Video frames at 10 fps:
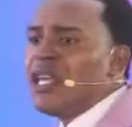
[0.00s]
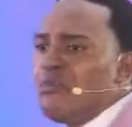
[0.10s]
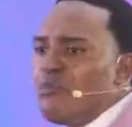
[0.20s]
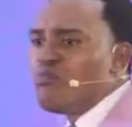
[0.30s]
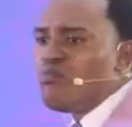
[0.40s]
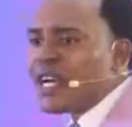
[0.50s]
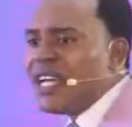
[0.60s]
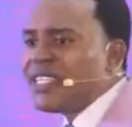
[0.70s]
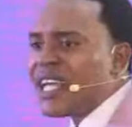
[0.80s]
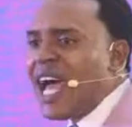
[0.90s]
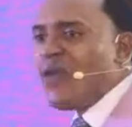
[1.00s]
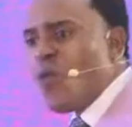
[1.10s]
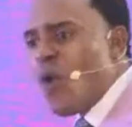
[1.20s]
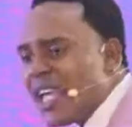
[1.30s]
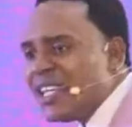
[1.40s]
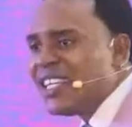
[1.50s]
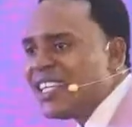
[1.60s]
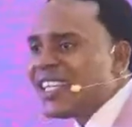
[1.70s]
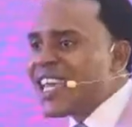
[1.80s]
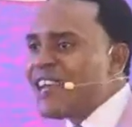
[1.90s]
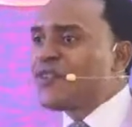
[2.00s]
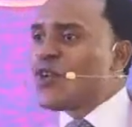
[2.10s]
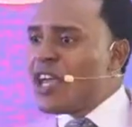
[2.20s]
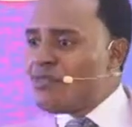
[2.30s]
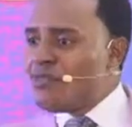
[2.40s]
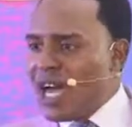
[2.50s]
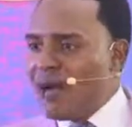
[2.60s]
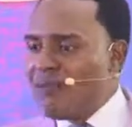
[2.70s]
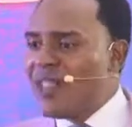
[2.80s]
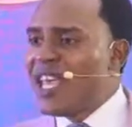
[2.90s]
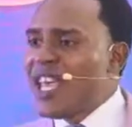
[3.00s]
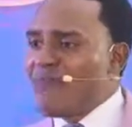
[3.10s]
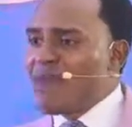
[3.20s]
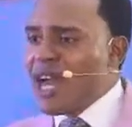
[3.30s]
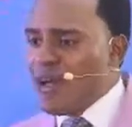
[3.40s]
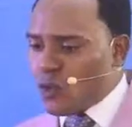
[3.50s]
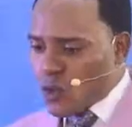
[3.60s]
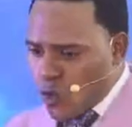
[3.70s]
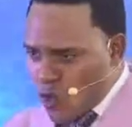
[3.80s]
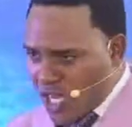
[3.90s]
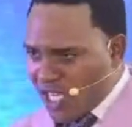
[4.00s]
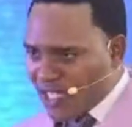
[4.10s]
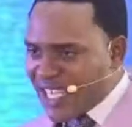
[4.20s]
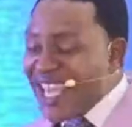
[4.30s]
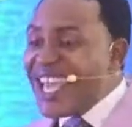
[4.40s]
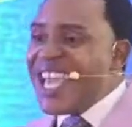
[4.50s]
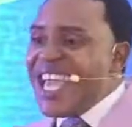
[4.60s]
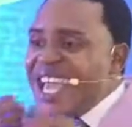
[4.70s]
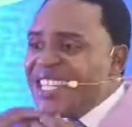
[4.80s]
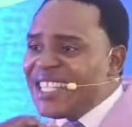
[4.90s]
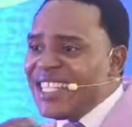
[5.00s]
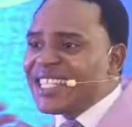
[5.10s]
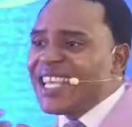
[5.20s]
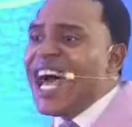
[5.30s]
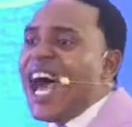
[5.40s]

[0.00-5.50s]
bread and wine, gave to Abraham. Abraham took it, ate it, and